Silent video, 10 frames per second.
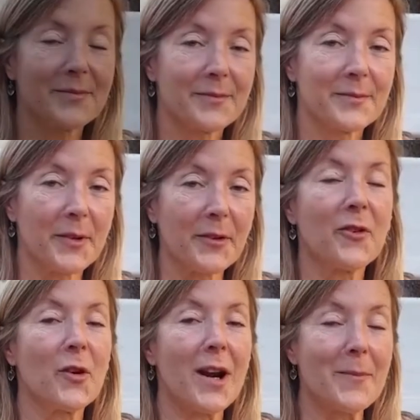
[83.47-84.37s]

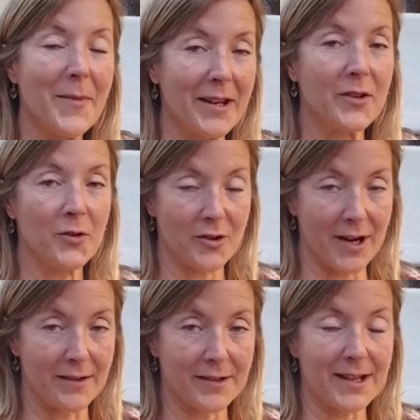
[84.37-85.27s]
Before I met
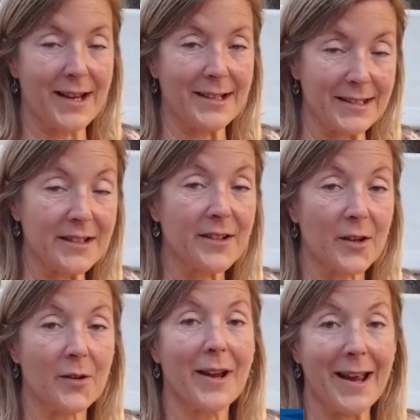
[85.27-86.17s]
NewGround, I didn't
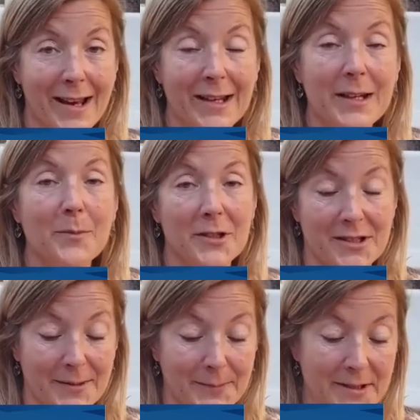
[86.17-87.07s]
know any
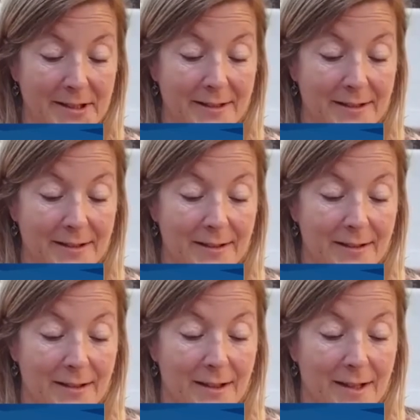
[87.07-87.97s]
Muslims.
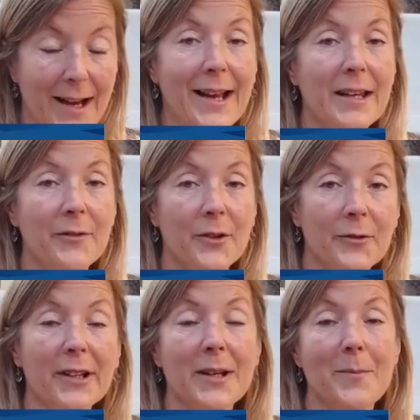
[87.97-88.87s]
I hadn't even
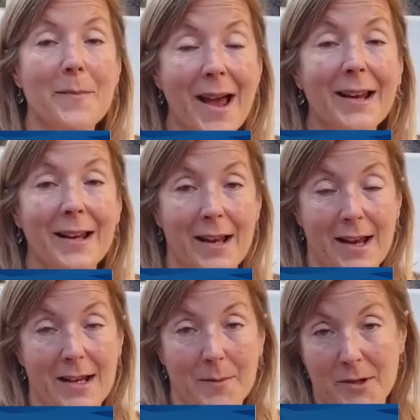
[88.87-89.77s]
really met
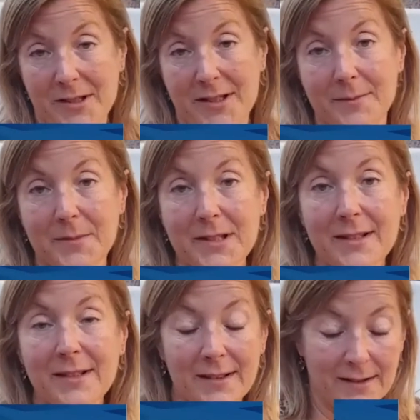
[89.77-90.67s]
any Muslims,
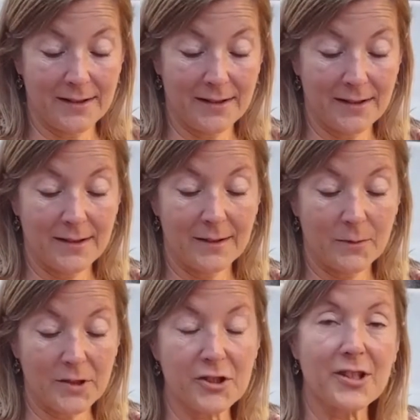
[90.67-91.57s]

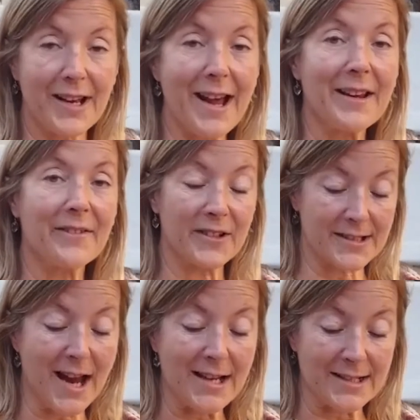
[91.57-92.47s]
which today
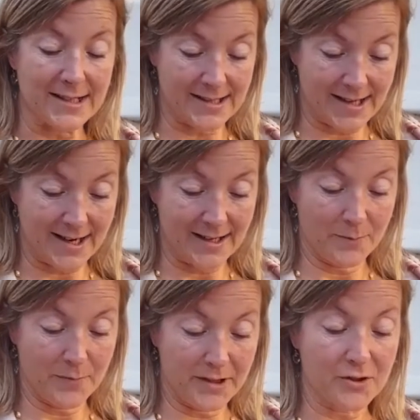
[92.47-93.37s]
feels odd to say,
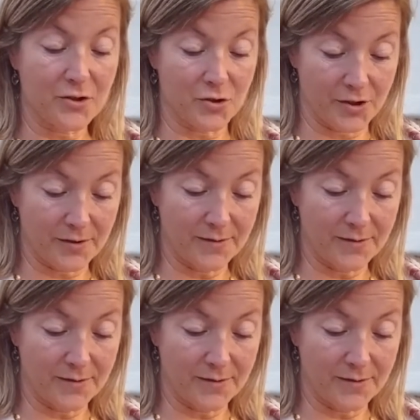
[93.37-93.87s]
but it's true.